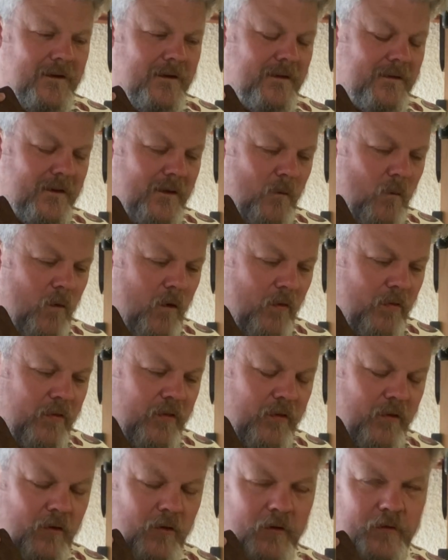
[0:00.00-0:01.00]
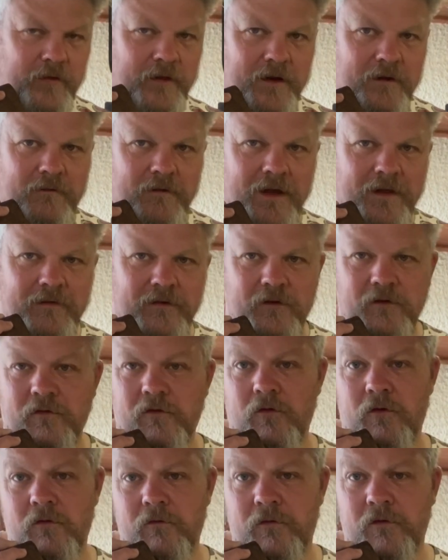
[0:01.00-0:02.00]
Now, one thought that I've had, and I
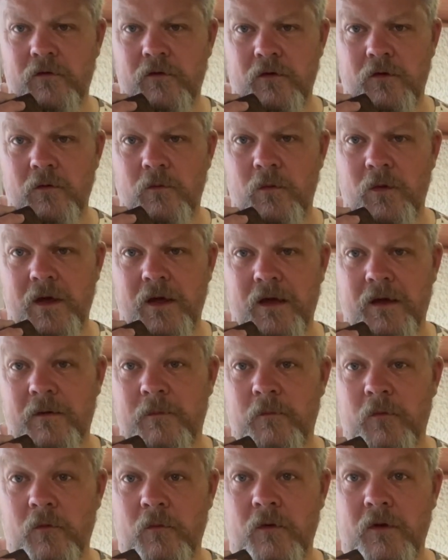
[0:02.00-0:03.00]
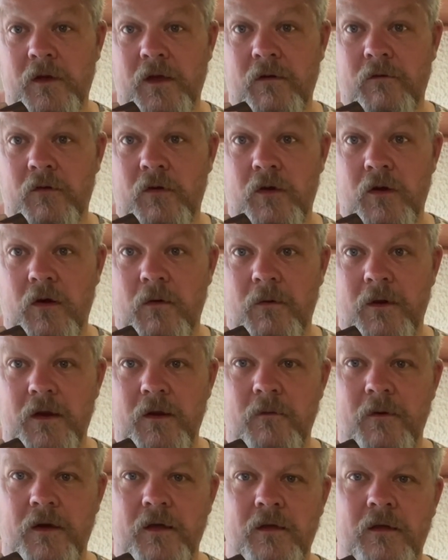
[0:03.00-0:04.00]
don't know if it's gonna work, but we'll give it a go
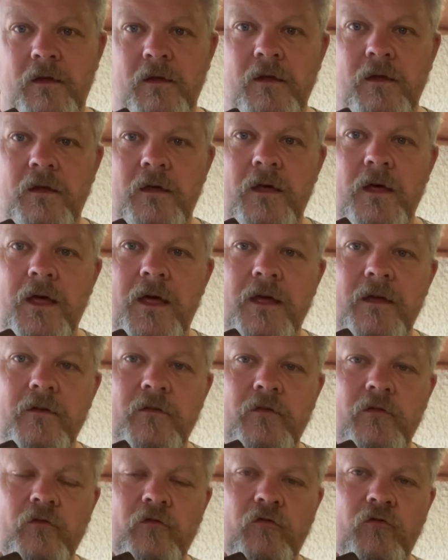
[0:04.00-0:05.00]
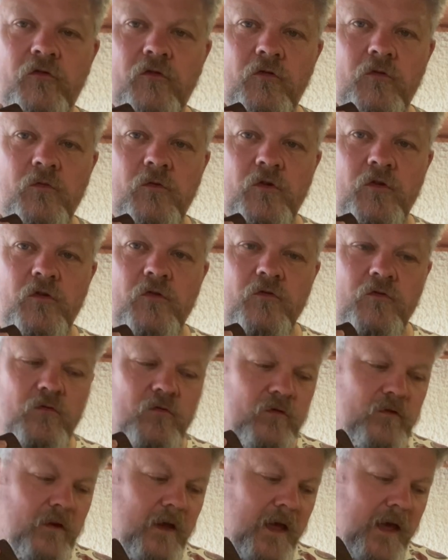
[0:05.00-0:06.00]
anyway, is to
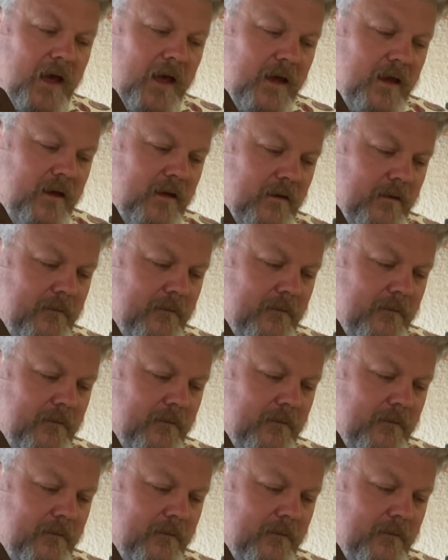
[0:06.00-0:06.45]
use a